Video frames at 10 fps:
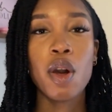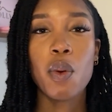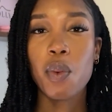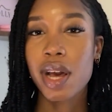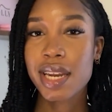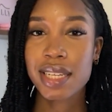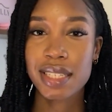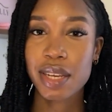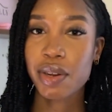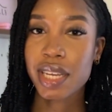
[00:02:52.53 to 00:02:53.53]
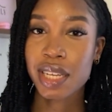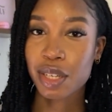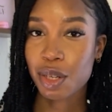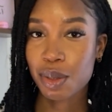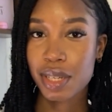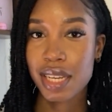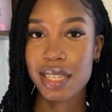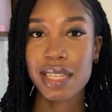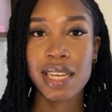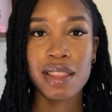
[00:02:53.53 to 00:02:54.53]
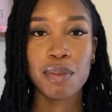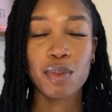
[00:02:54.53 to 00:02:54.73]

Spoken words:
weren't necessarily included in the